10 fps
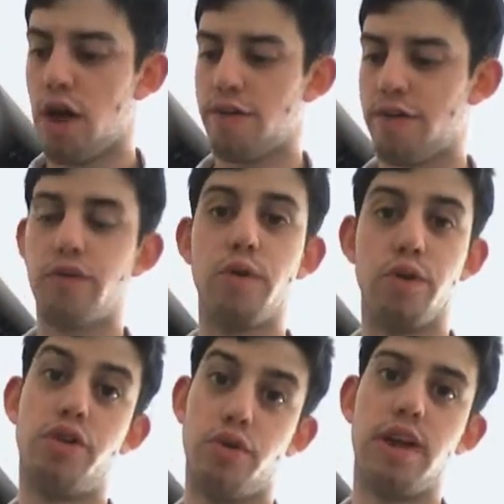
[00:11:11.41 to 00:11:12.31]
First of all,
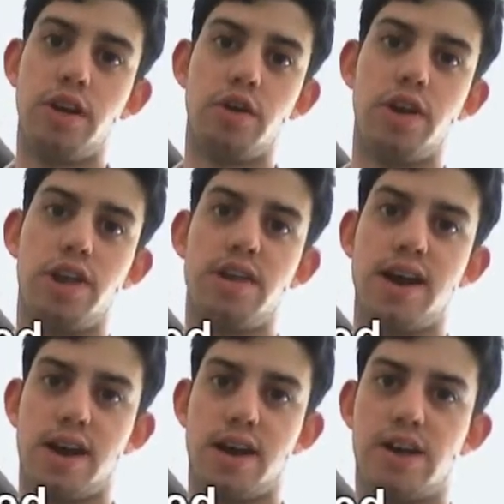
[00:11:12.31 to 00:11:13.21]
you do need a good
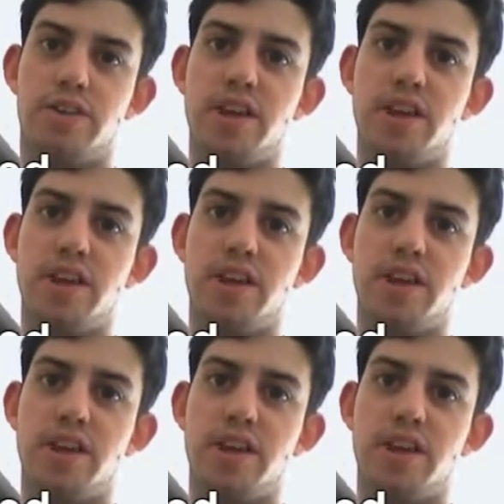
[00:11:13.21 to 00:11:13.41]
internet connection.